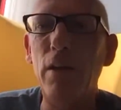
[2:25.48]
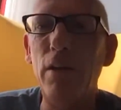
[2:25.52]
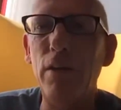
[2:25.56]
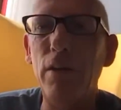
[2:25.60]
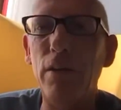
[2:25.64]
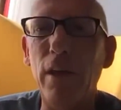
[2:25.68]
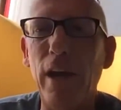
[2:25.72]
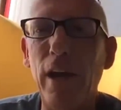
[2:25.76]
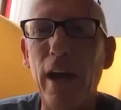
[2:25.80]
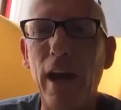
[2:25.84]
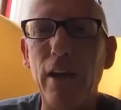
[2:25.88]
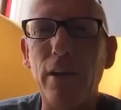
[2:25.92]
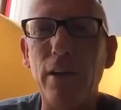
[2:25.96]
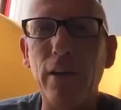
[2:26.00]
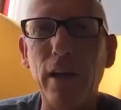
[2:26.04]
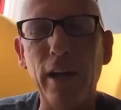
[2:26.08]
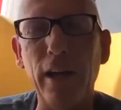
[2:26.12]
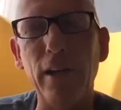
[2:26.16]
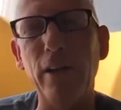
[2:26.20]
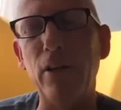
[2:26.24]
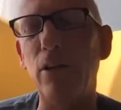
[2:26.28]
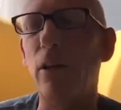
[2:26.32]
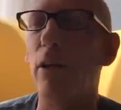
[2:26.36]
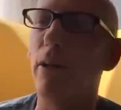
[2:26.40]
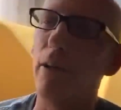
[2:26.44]
that,
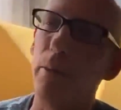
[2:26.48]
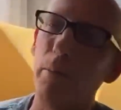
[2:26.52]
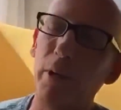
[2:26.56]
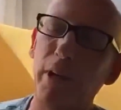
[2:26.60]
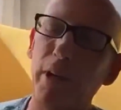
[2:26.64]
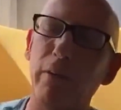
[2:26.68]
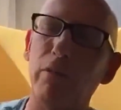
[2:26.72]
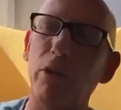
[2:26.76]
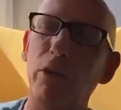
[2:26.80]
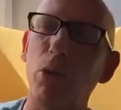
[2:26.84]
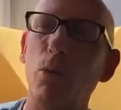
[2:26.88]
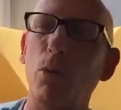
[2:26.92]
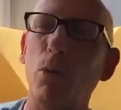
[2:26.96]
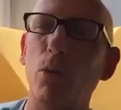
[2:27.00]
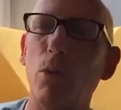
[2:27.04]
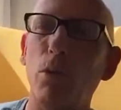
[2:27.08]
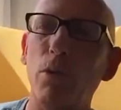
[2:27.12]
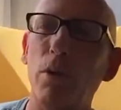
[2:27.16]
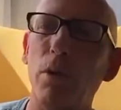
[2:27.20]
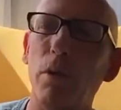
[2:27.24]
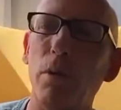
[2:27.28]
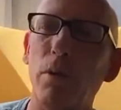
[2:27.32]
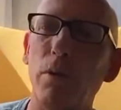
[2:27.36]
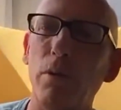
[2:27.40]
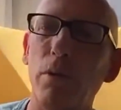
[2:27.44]
and here, let me give you
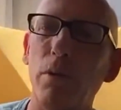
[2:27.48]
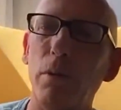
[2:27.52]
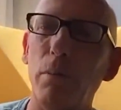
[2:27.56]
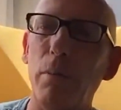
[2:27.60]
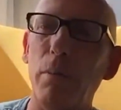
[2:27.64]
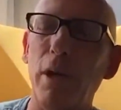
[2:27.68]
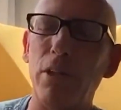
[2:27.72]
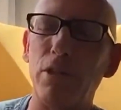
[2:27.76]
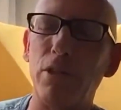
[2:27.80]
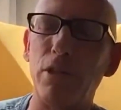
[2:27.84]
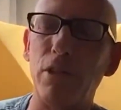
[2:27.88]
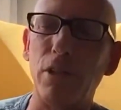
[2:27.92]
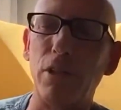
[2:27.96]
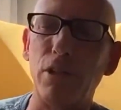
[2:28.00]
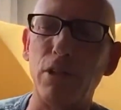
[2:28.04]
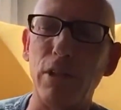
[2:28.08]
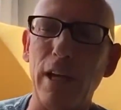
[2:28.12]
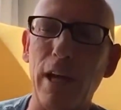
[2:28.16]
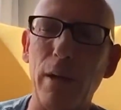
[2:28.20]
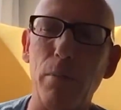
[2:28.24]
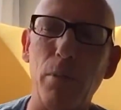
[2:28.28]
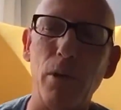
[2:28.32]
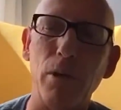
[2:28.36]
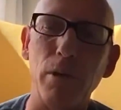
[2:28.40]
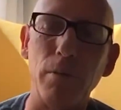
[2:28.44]
the best
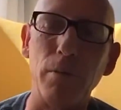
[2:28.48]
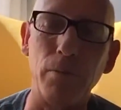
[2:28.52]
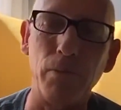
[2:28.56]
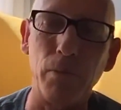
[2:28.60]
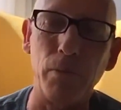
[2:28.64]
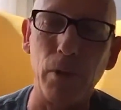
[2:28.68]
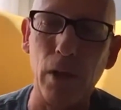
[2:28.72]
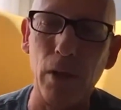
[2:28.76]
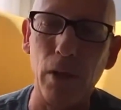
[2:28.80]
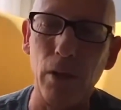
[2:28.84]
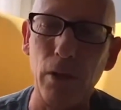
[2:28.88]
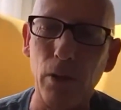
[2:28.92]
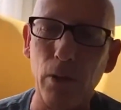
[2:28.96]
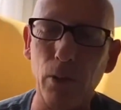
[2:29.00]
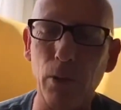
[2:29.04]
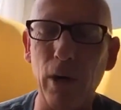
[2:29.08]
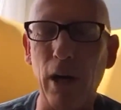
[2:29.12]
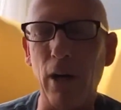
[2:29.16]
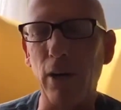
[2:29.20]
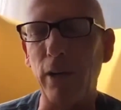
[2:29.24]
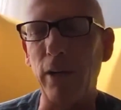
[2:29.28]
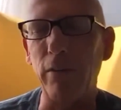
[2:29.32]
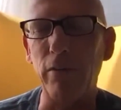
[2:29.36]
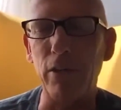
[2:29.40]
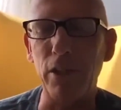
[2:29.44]
example.
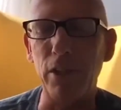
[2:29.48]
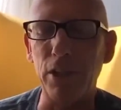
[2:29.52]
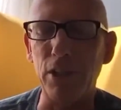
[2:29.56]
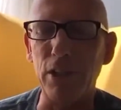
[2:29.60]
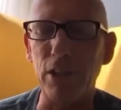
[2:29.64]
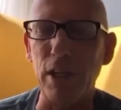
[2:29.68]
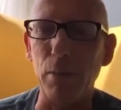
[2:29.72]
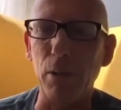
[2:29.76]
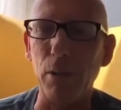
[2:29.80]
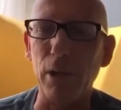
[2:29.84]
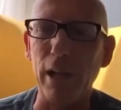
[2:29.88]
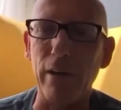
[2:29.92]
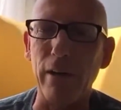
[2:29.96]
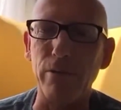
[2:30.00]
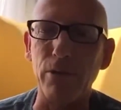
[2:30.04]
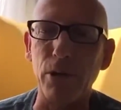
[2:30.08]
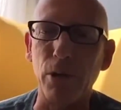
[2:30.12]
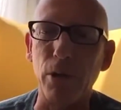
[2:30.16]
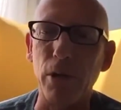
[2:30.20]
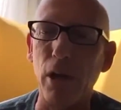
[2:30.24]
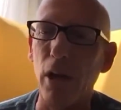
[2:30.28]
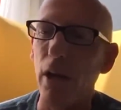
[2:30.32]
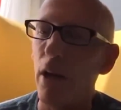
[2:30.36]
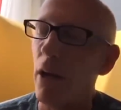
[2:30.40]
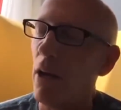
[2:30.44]
Well, I'll give you the example
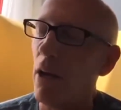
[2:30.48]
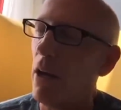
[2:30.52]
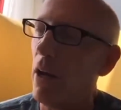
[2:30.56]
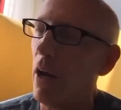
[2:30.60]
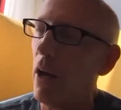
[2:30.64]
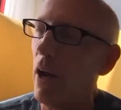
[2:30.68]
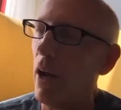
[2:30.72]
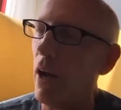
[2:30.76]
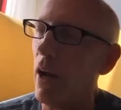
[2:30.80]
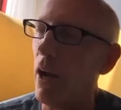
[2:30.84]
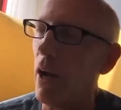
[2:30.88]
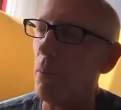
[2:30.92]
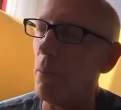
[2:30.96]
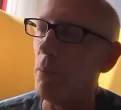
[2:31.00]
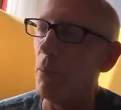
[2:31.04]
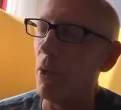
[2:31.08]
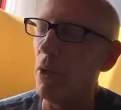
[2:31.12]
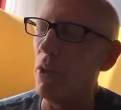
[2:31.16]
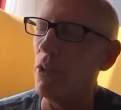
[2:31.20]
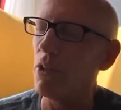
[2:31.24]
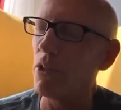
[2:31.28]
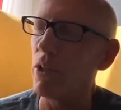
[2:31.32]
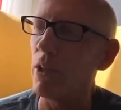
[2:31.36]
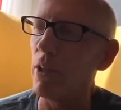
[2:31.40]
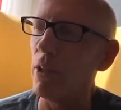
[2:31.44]
after.
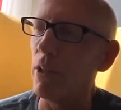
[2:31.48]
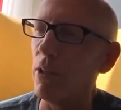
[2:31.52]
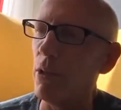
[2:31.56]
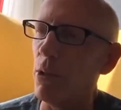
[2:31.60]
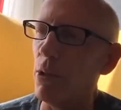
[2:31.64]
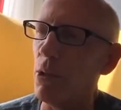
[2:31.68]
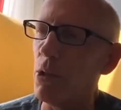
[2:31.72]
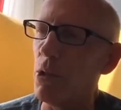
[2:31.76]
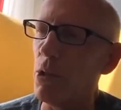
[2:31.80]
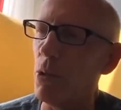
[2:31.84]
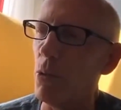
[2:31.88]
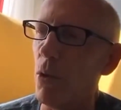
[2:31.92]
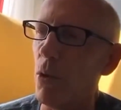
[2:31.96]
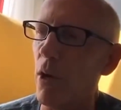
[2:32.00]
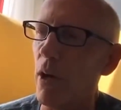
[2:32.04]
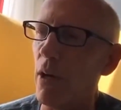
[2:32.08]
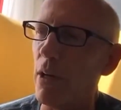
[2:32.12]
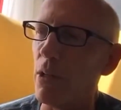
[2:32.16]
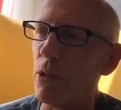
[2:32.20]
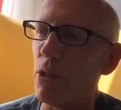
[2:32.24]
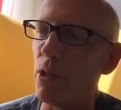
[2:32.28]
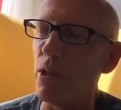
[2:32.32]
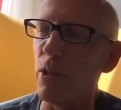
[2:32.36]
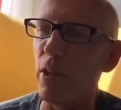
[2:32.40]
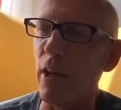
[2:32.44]
His conclusion
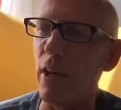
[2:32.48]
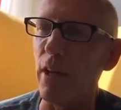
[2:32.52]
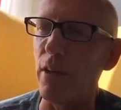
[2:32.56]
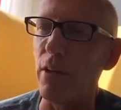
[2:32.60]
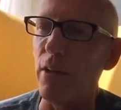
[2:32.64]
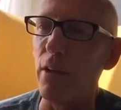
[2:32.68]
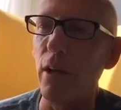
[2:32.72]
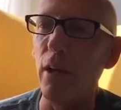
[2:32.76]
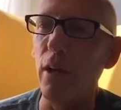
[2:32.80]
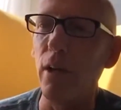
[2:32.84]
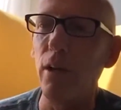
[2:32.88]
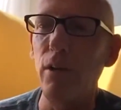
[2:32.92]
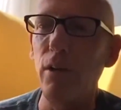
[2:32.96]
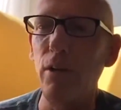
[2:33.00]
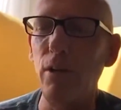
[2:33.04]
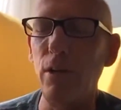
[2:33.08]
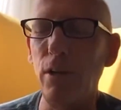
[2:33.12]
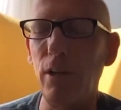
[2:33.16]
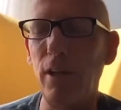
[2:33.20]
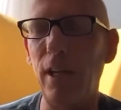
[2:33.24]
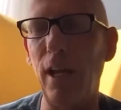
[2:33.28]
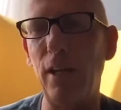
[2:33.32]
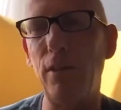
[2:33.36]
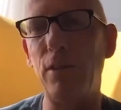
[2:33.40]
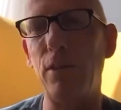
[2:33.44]
was that
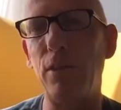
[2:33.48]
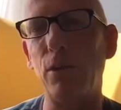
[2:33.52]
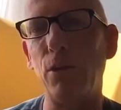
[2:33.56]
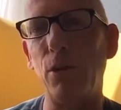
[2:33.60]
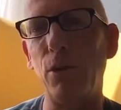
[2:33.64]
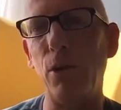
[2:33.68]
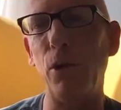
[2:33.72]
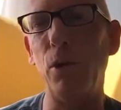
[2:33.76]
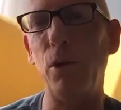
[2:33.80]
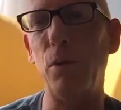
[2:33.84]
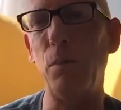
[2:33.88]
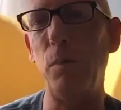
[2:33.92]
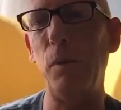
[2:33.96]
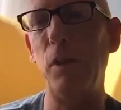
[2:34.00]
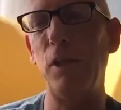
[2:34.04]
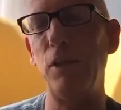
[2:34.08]
to get the good